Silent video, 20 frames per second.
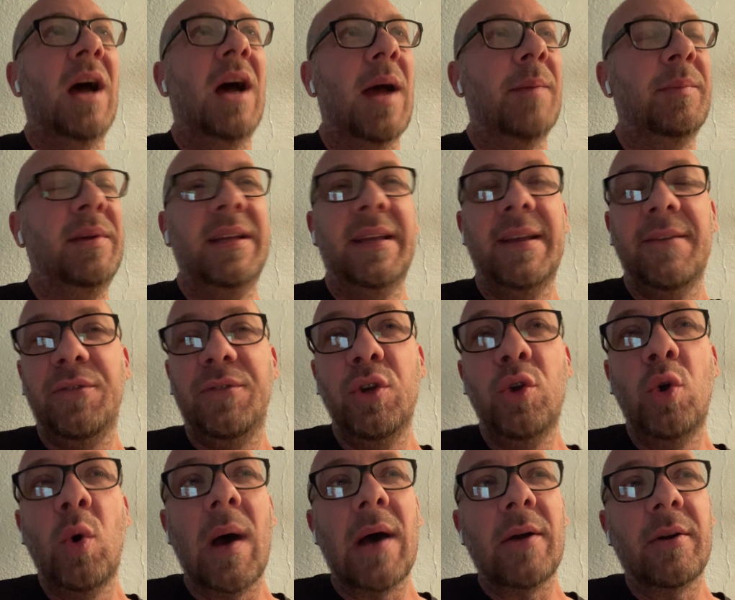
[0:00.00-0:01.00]
I mean, if you
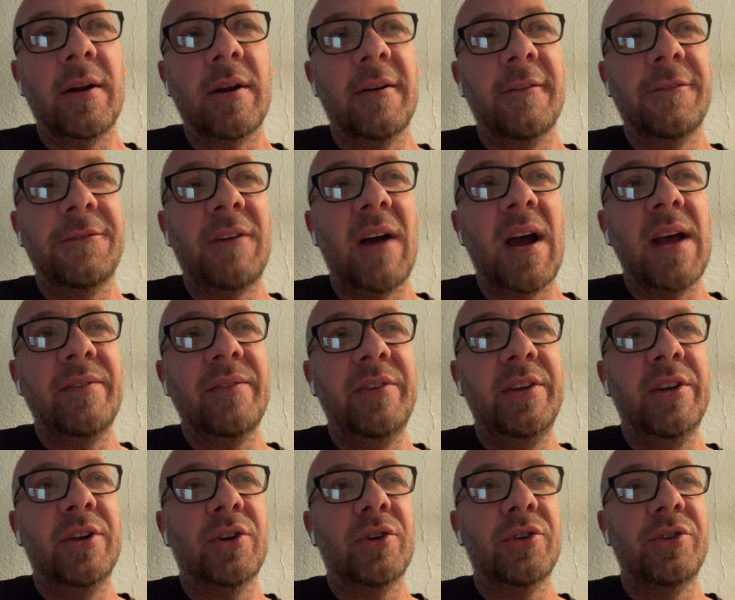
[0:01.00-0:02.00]
go out on a
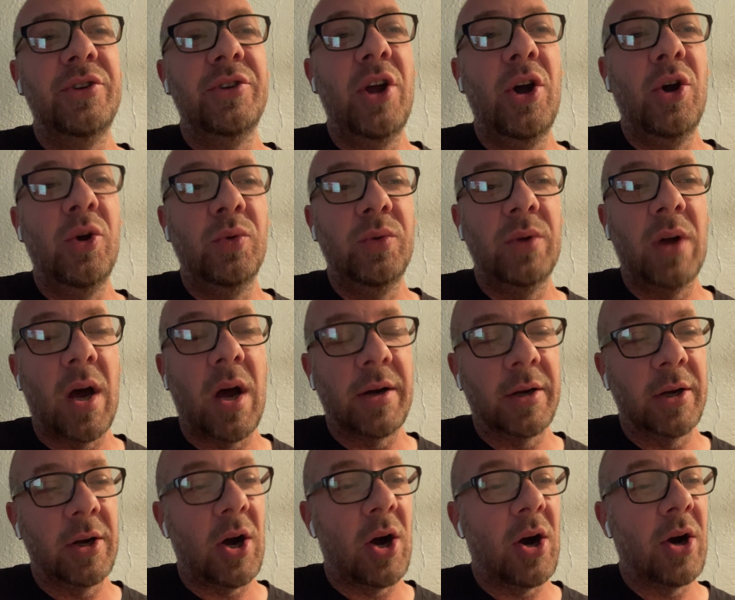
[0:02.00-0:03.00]
5-year note on
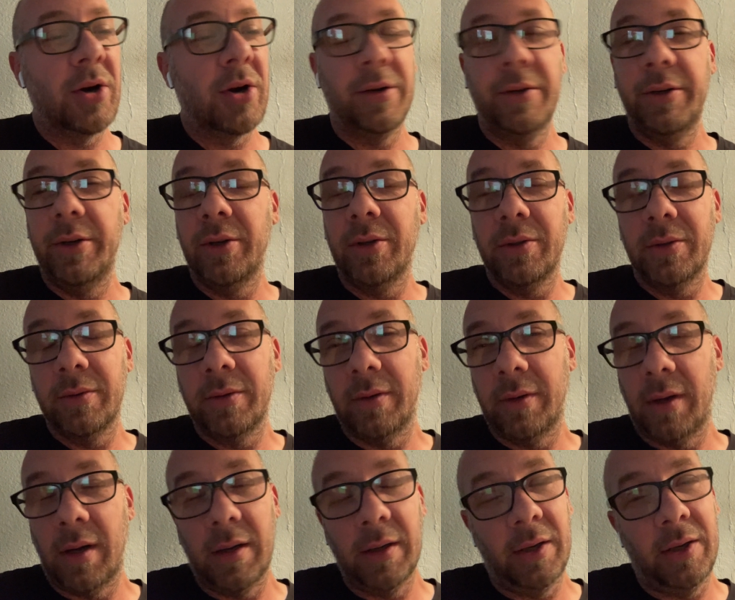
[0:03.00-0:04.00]
a car,
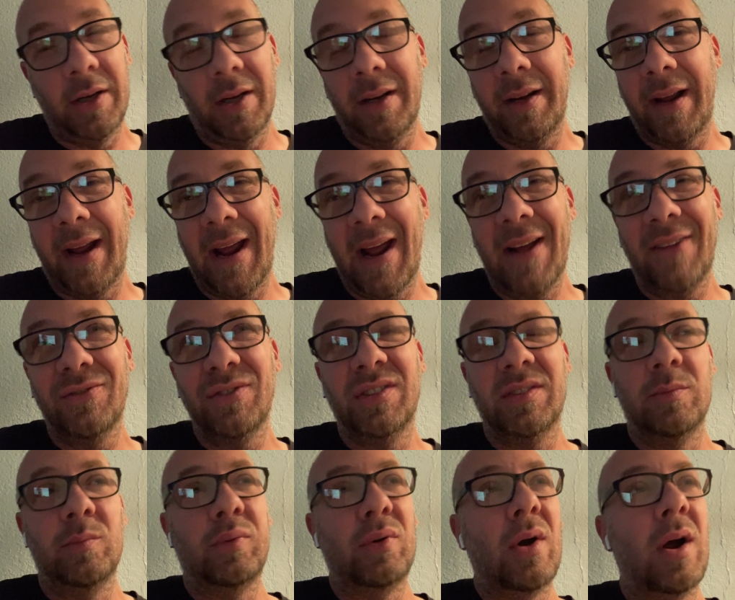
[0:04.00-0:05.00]
you're going to have
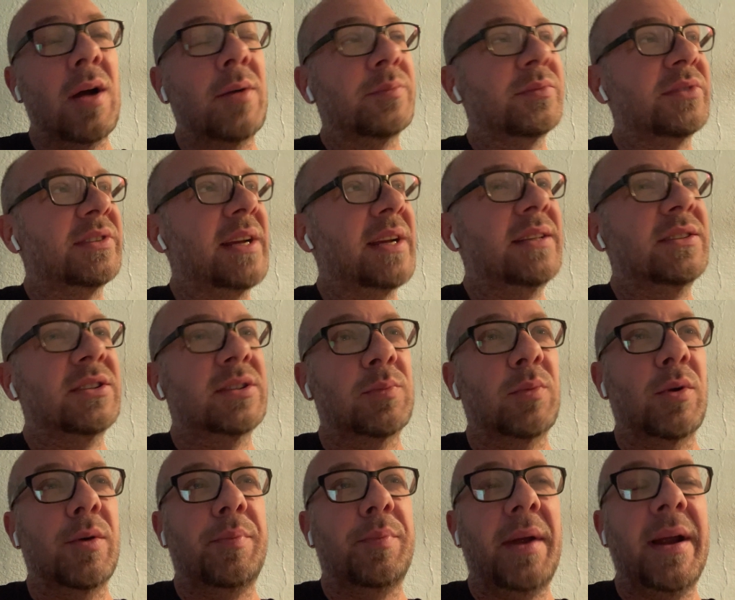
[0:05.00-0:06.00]
some problems and
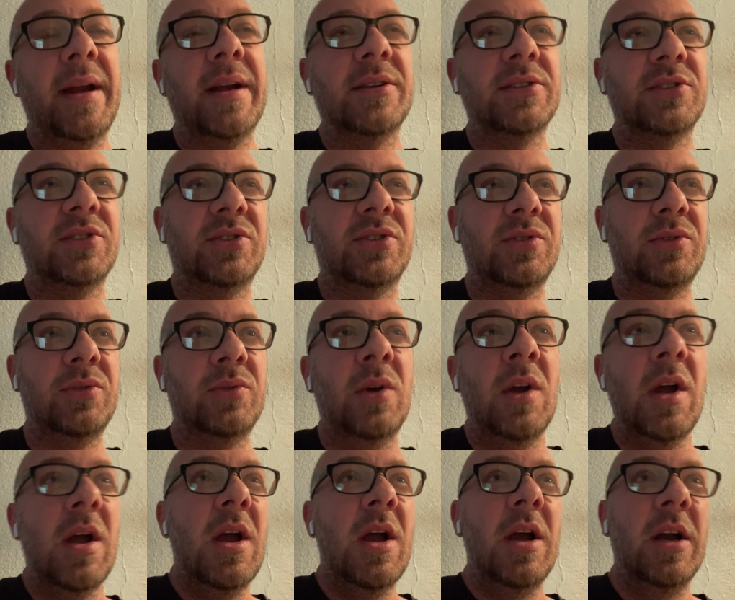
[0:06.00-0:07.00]
some repairs to
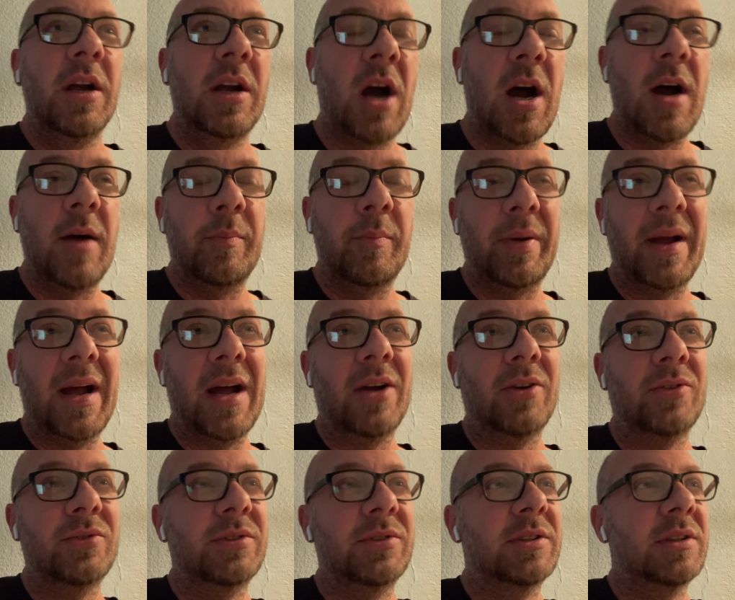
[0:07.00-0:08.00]

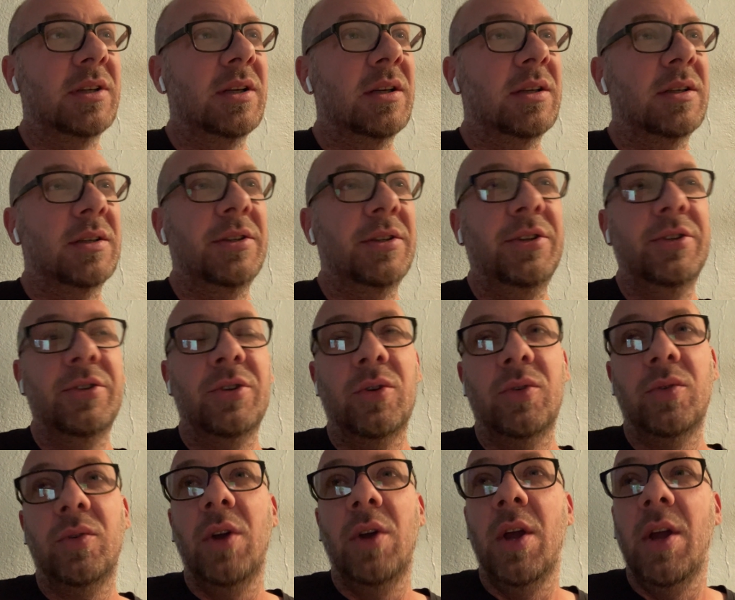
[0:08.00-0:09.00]
compound,
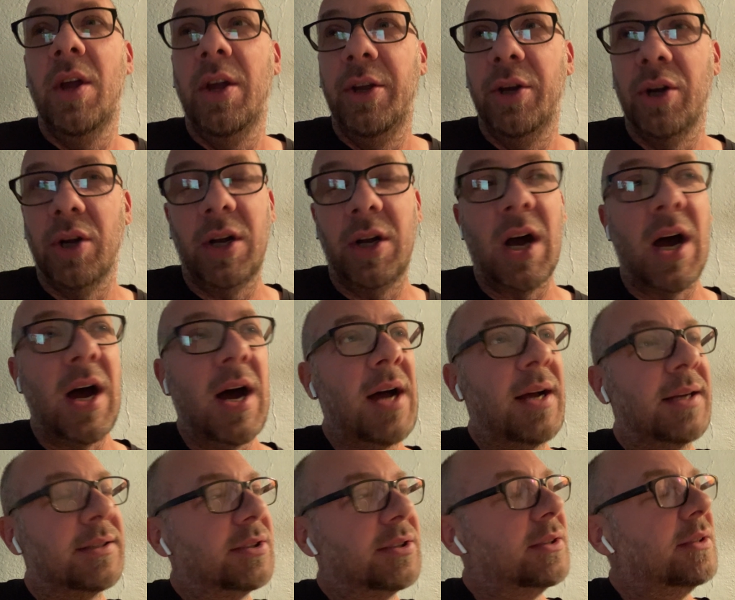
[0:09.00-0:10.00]
your
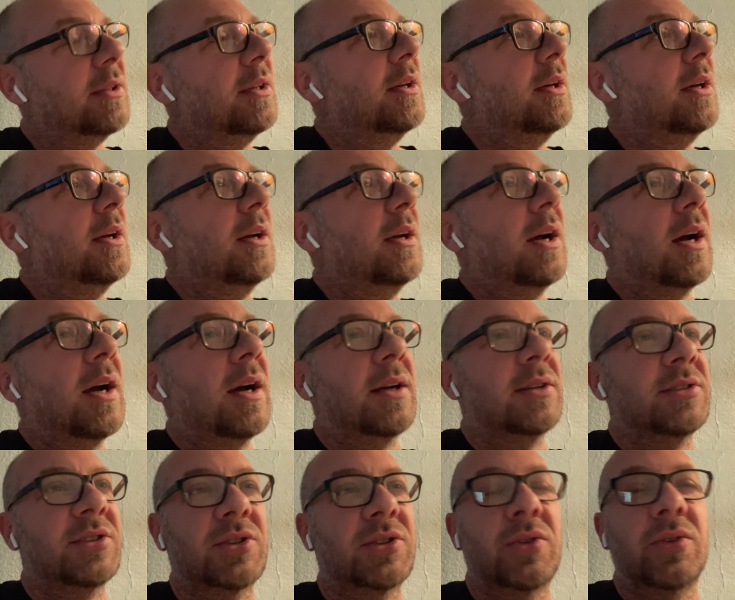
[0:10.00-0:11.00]
cost,
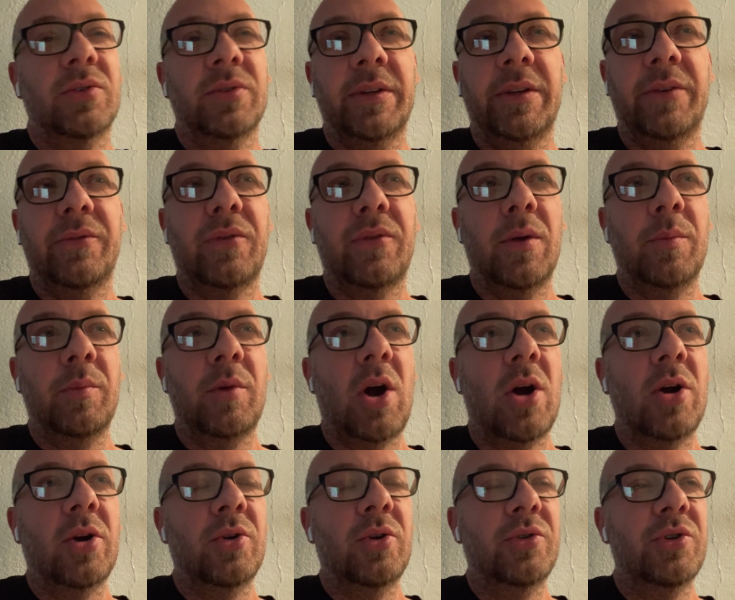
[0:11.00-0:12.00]
certainly from
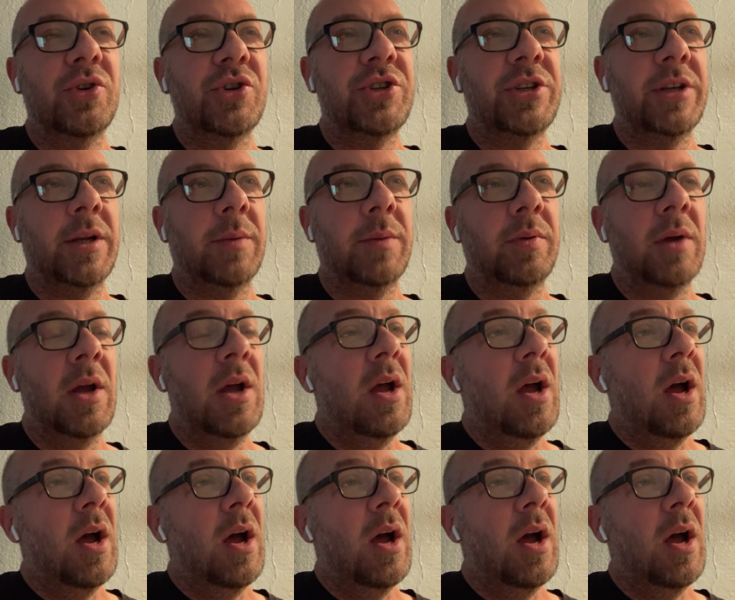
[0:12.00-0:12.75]
car ownership.